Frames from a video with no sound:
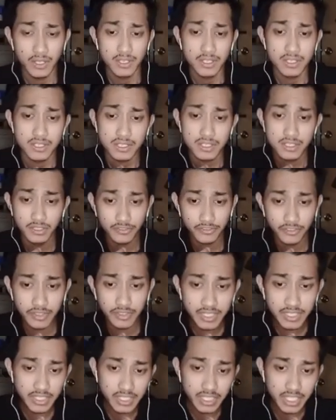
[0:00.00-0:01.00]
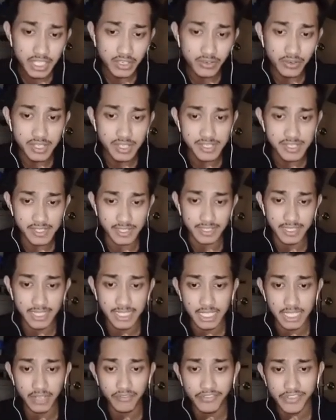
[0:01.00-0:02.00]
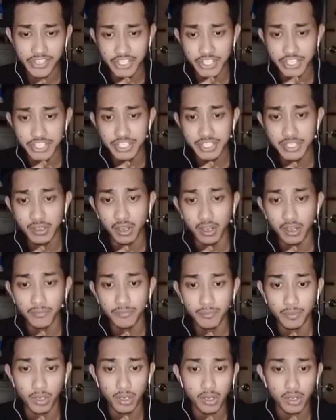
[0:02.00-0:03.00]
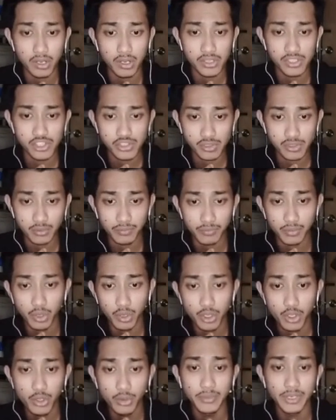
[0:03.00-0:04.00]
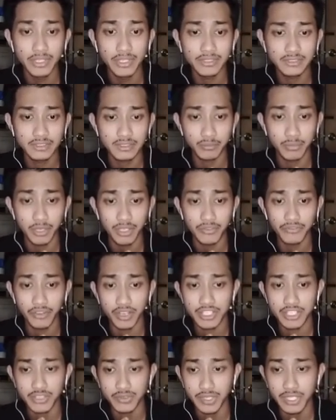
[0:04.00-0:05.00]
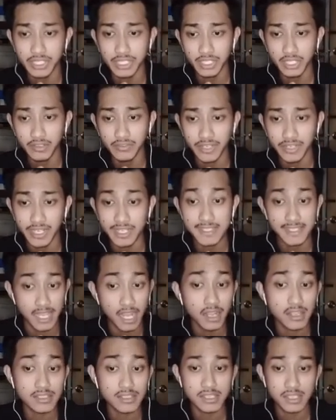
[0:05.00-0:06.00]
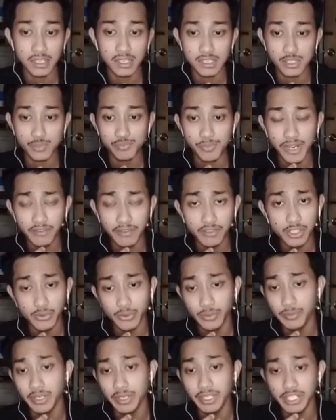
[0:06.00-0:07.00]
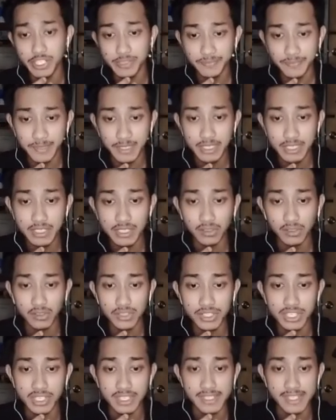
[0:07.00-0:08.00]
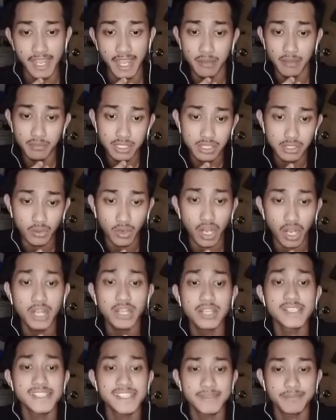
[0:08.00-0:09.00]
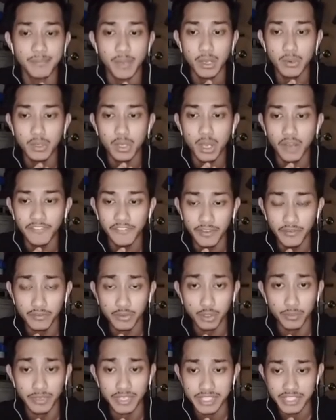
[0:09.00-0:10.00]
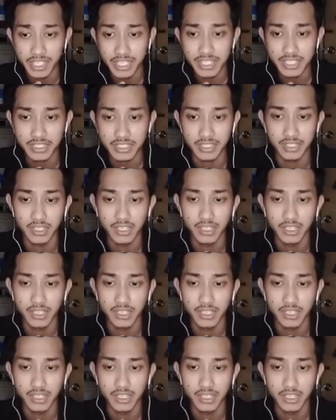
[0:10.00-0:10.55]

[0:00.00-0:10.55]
To further increase the efficiency of procurement, manufacturing, delivery, and sales, a smart inventory management solution is able to harness the power of optimization.